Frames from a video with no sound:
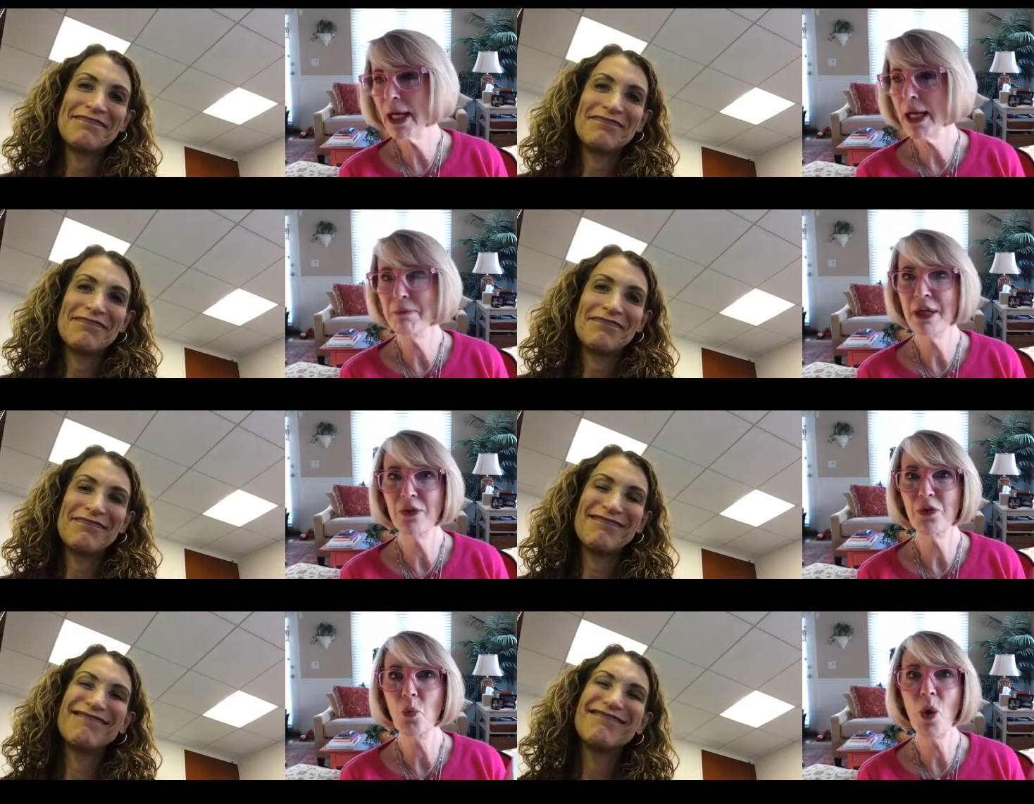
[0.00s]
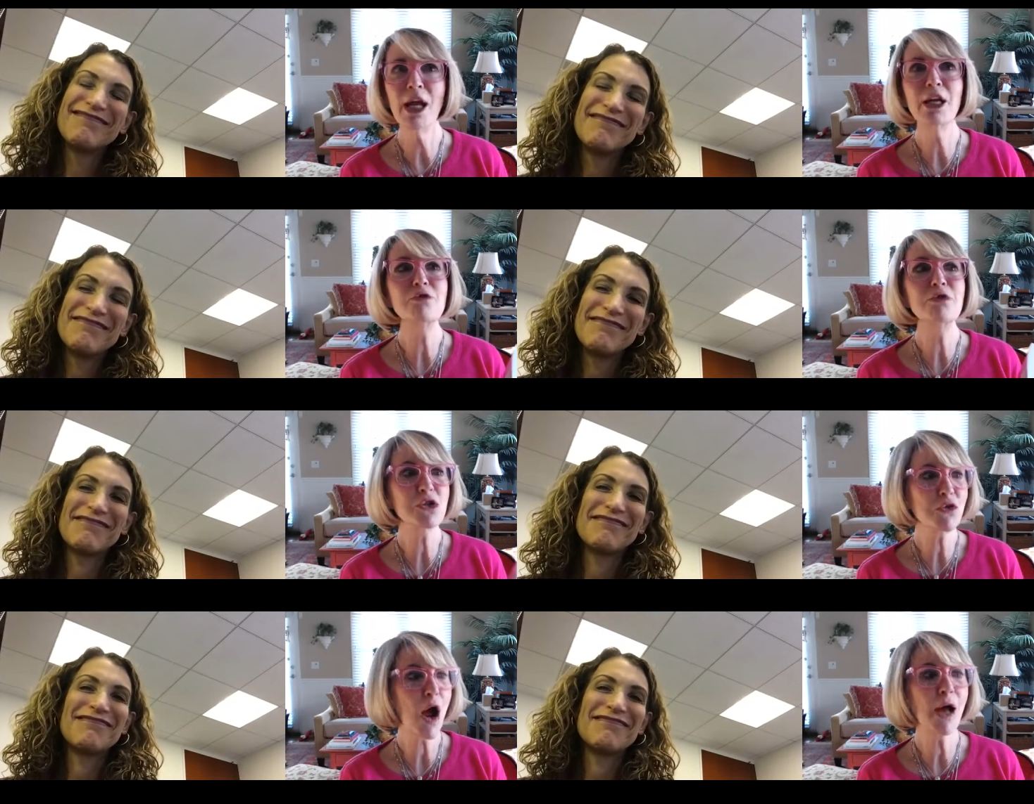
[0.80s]
Speaker 1: I mean, the way you
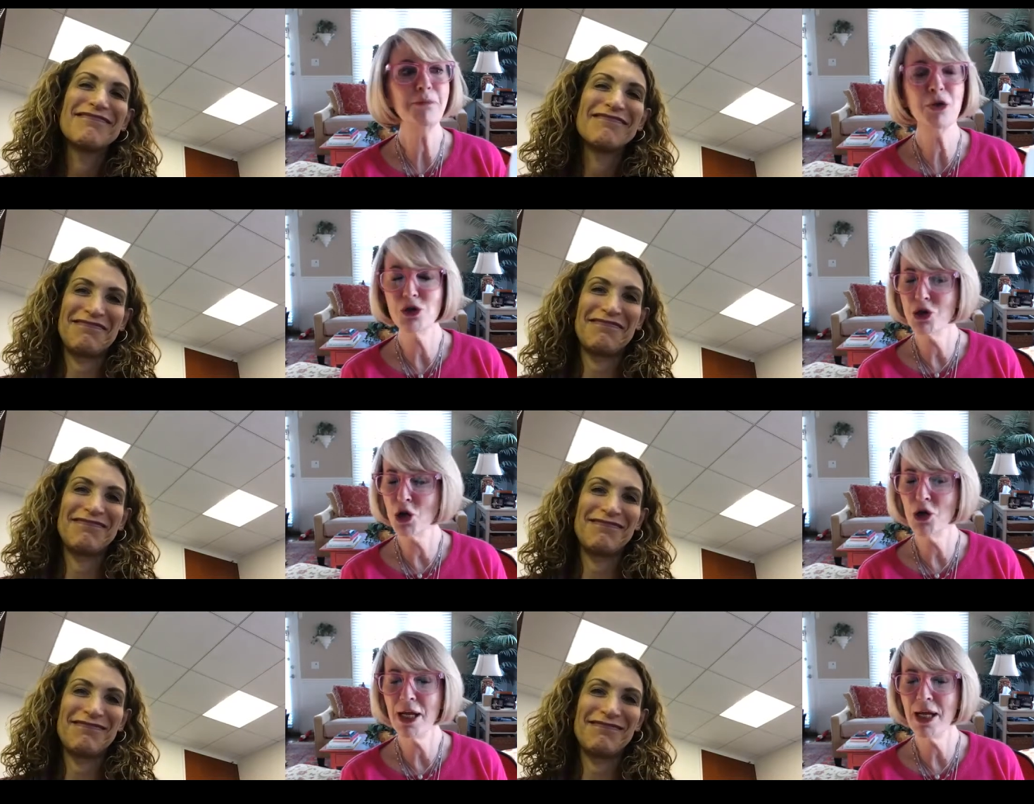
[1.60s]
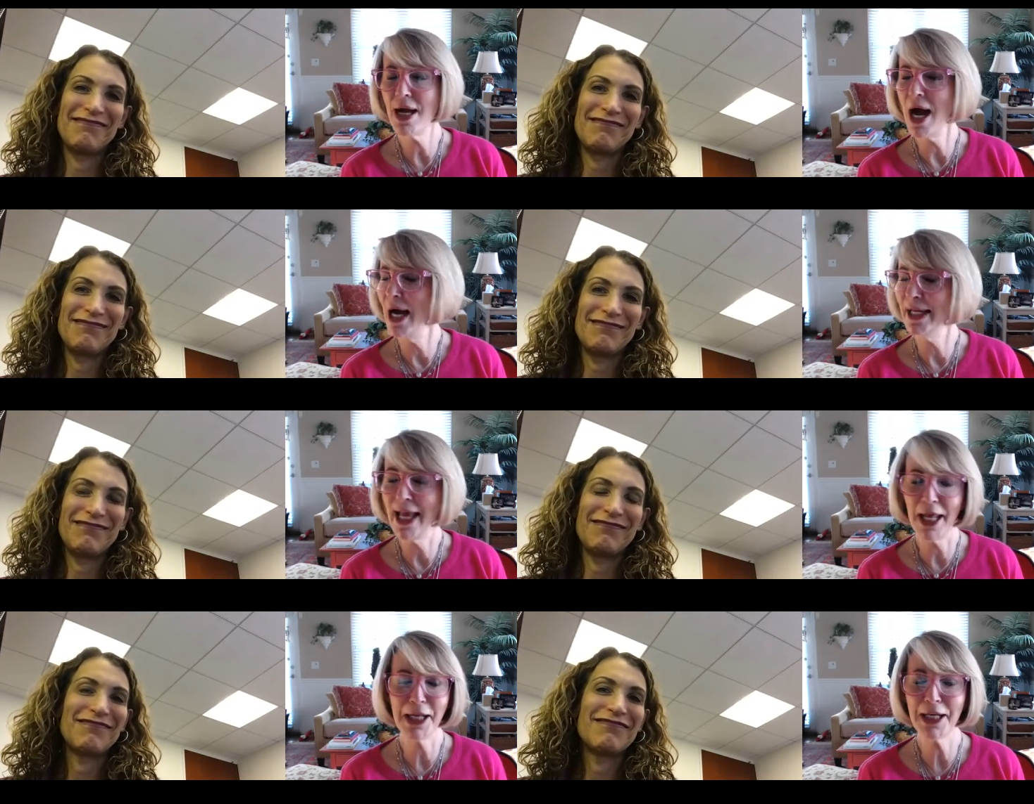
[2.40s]
describe your journey, I
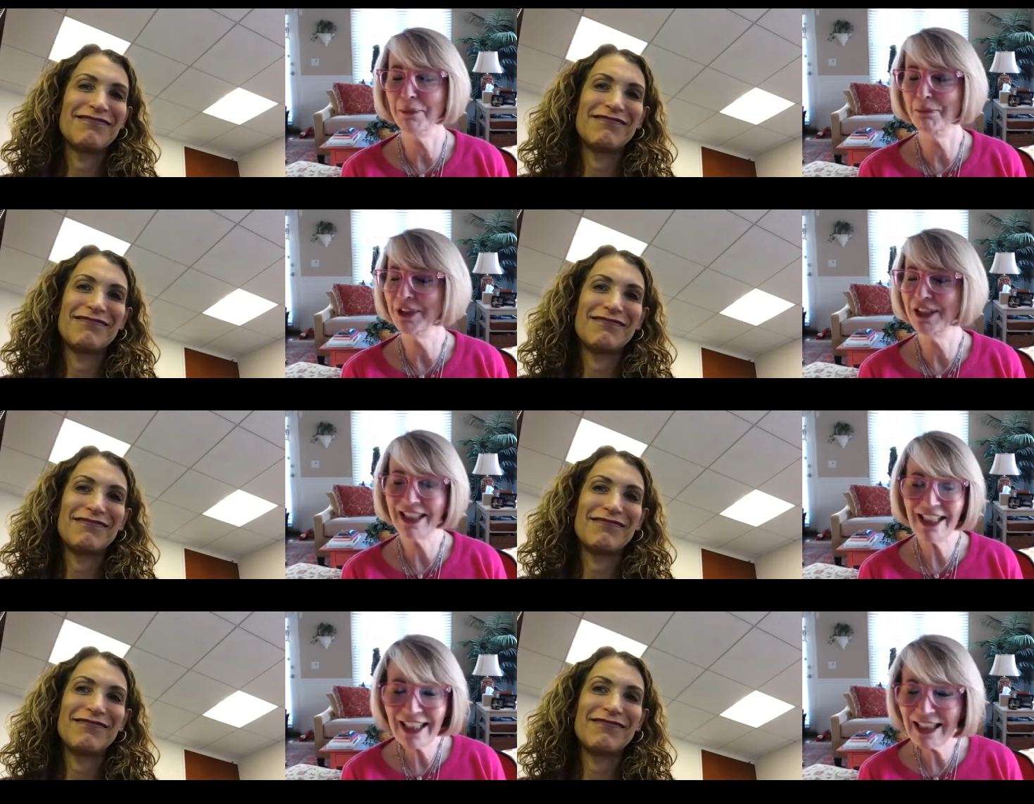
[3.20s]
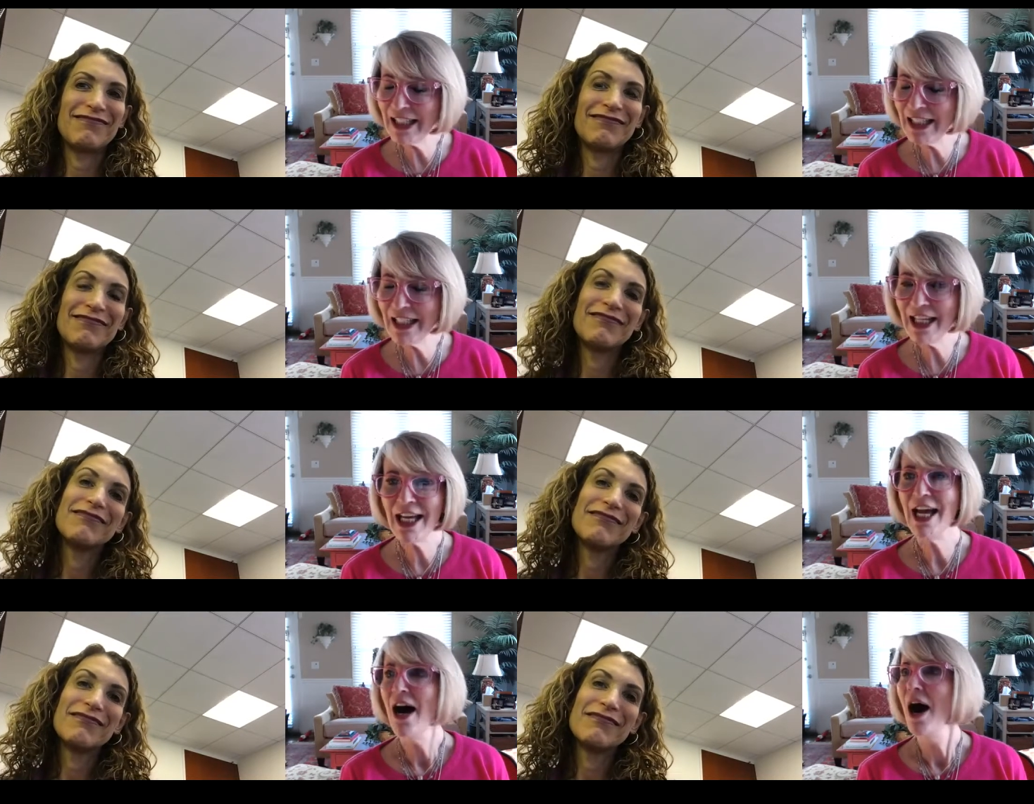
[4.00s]
get it completely.
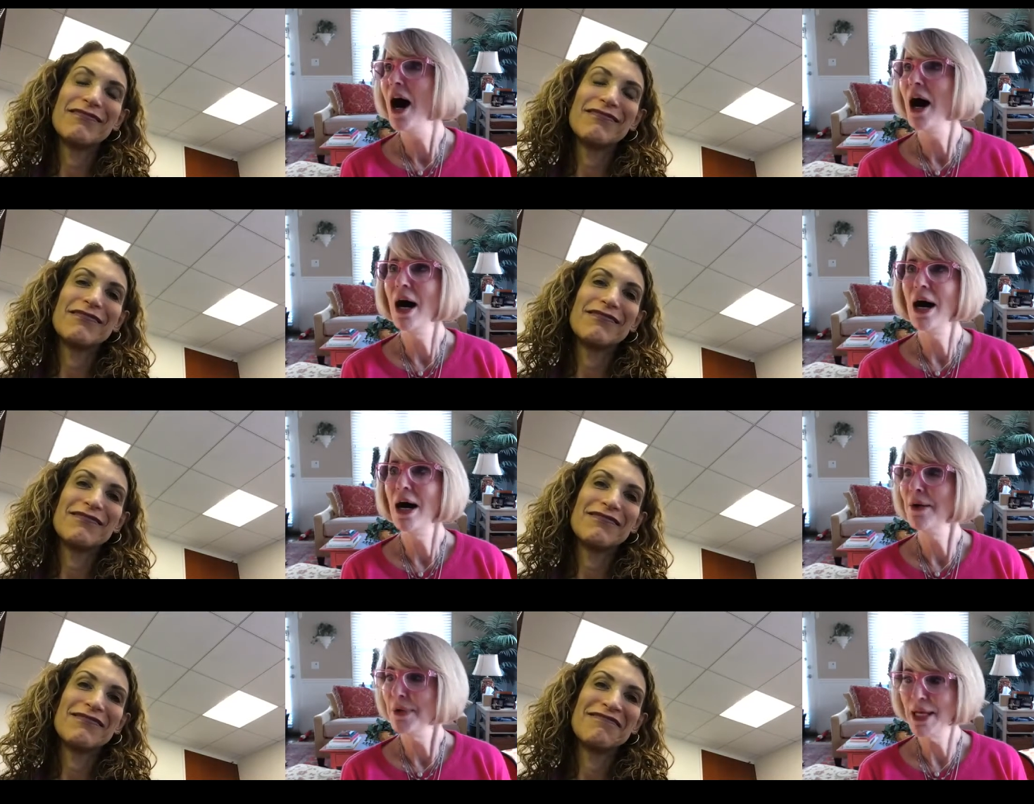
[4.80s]
Uh,